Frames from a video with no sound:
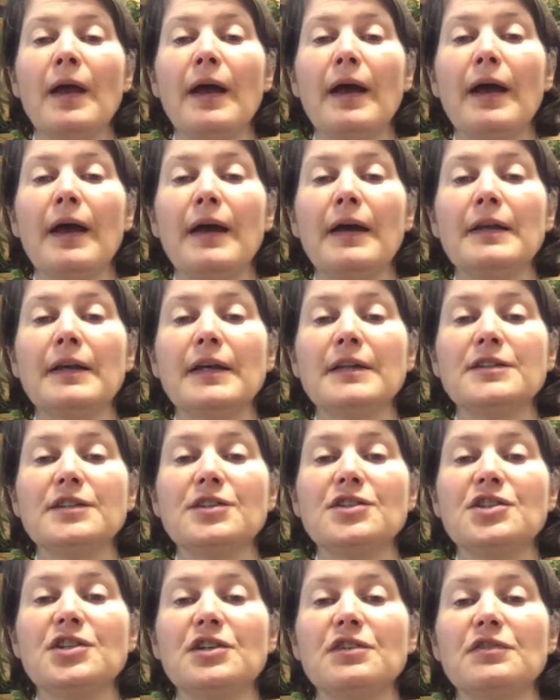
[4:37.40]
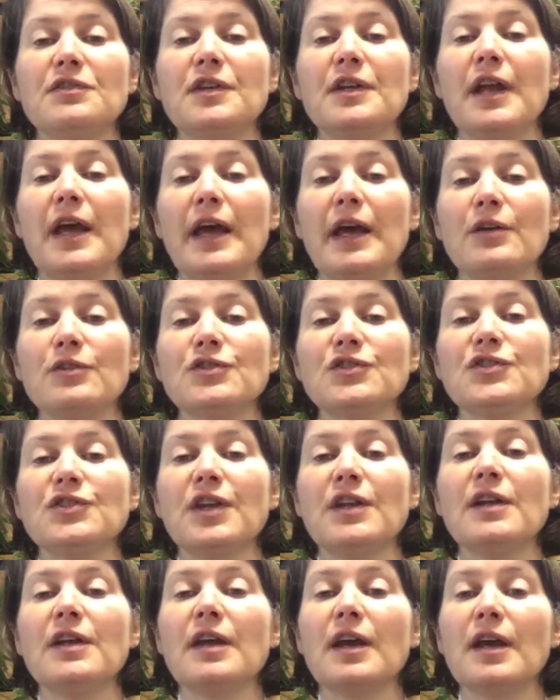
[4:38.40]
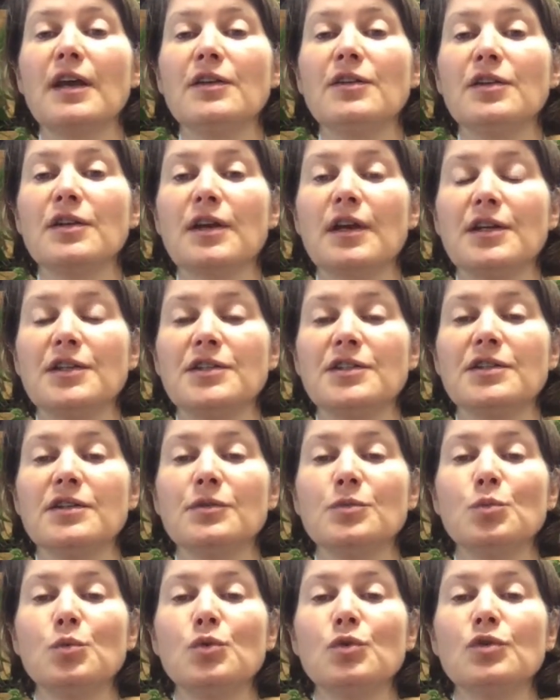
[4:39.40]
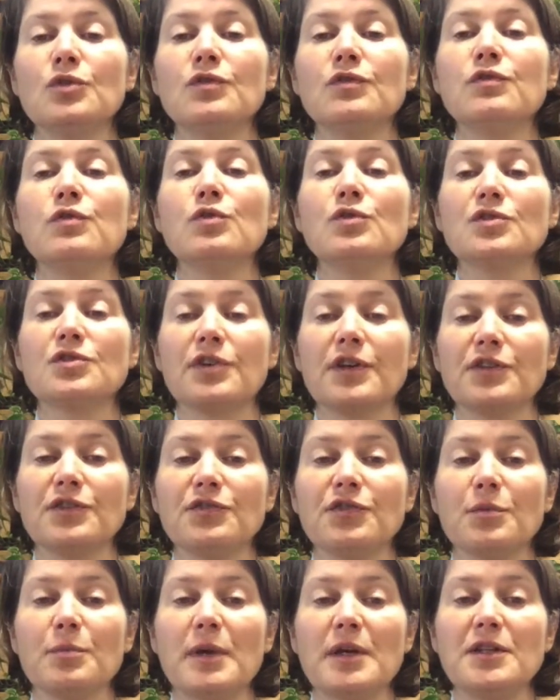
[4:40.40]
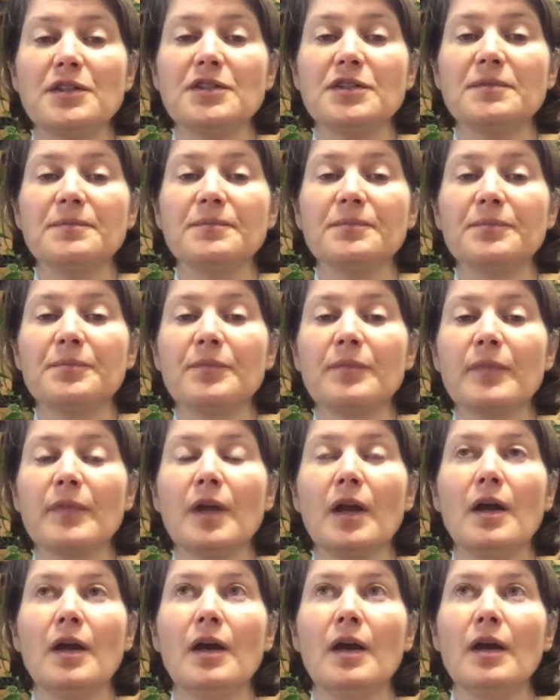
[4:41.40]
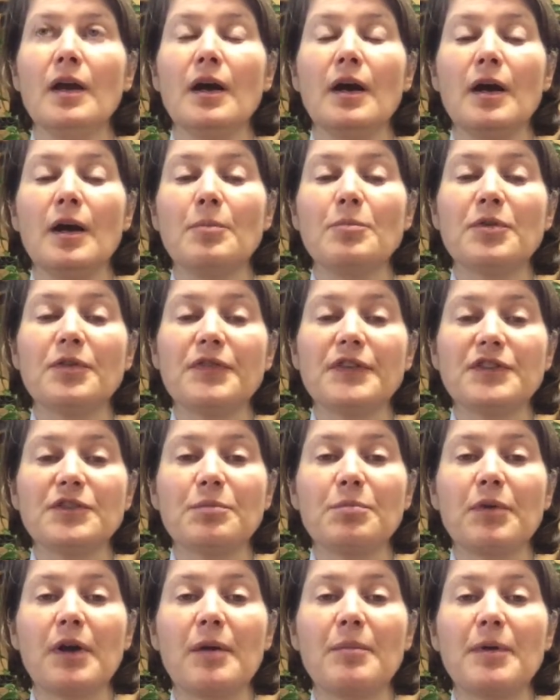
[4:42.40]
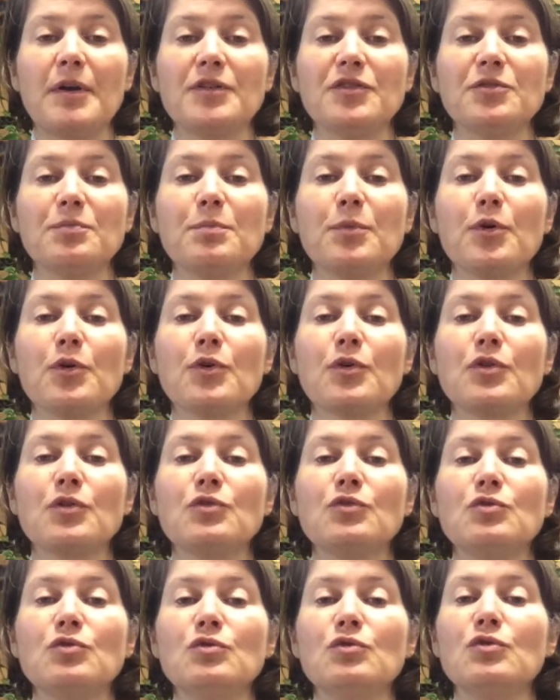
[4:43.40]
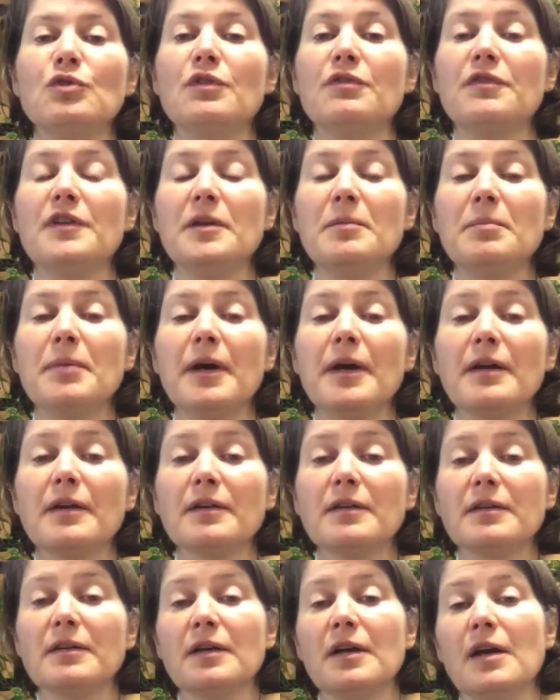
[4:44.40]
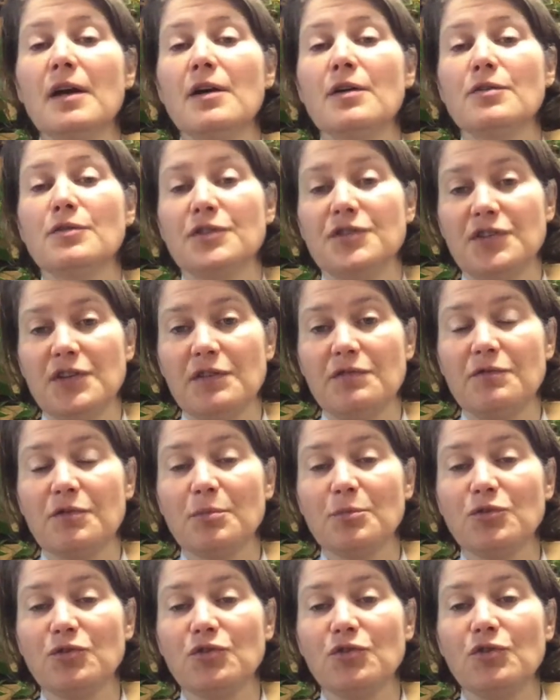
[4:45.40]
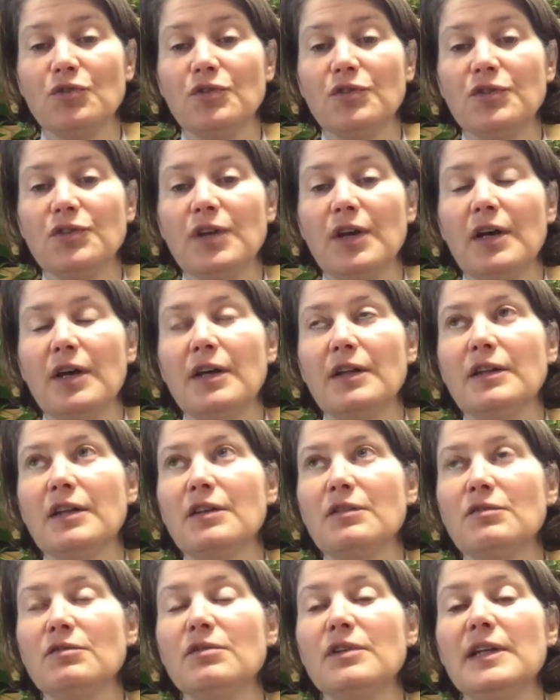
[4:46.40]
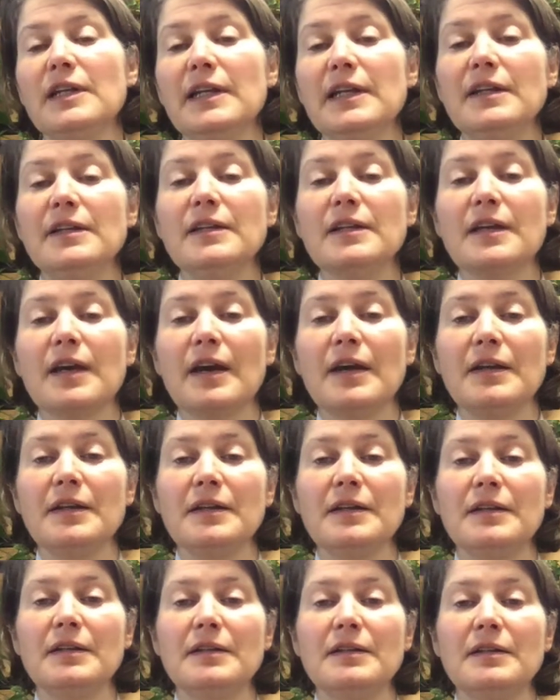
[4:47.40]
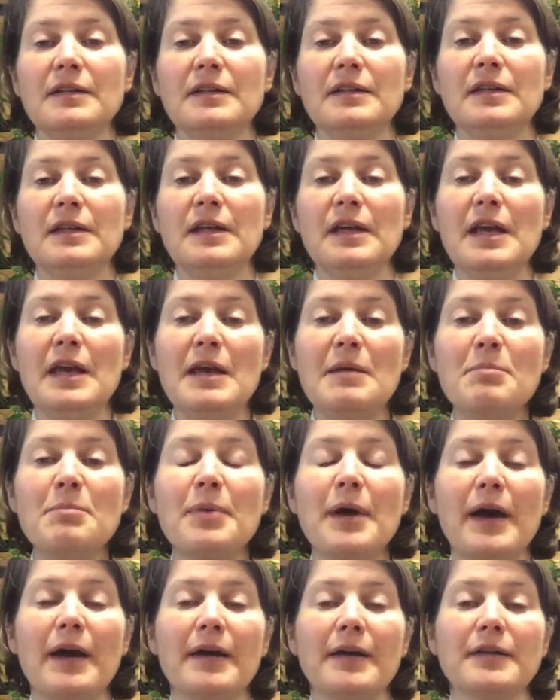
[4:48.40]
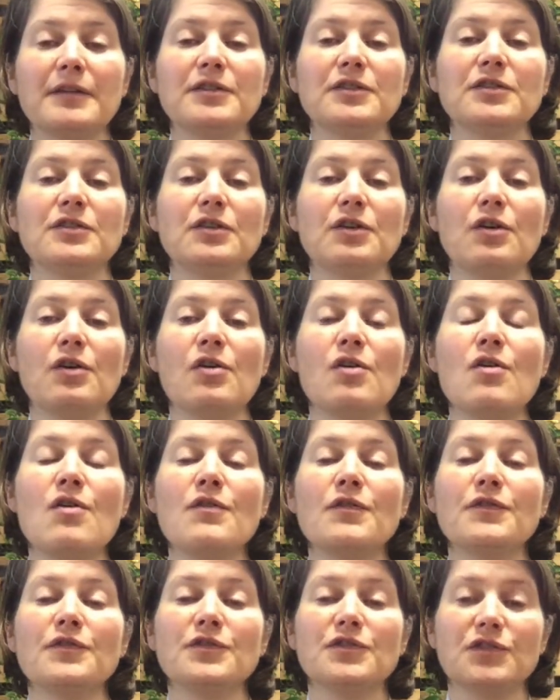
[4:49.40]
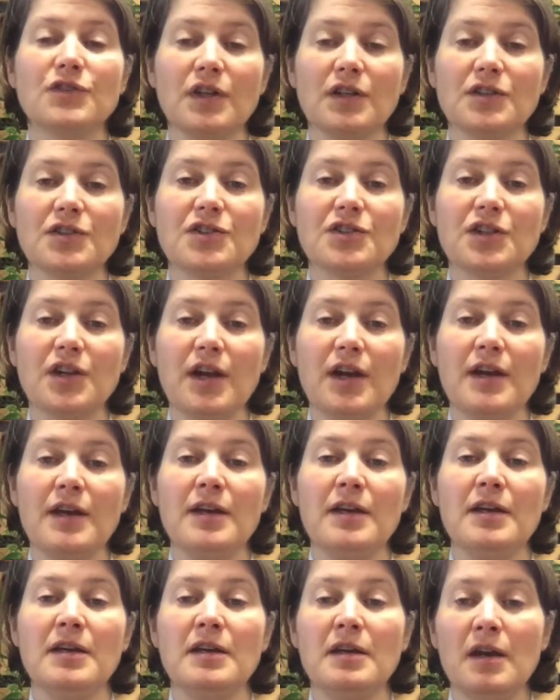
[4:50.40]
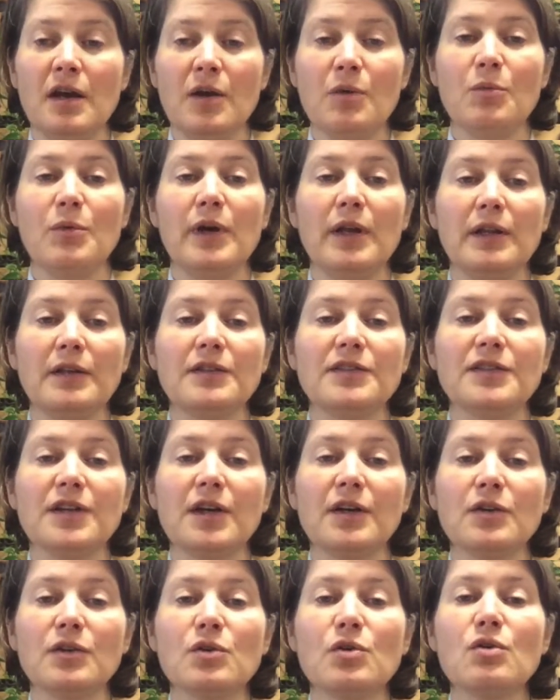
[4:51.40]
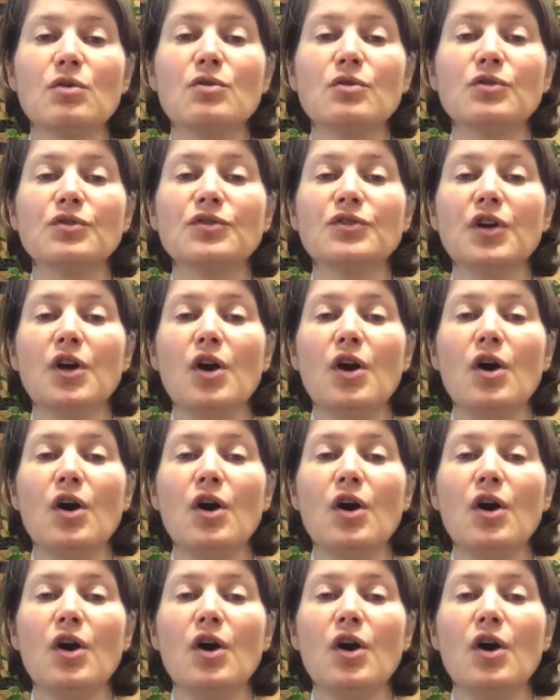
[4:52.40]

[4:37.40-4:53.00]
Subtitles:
and has achieved an Outstanding Education Award for Transformation. Professor Brammer spoke to the feedback received from students that really indicated the impacts of such a well-designed course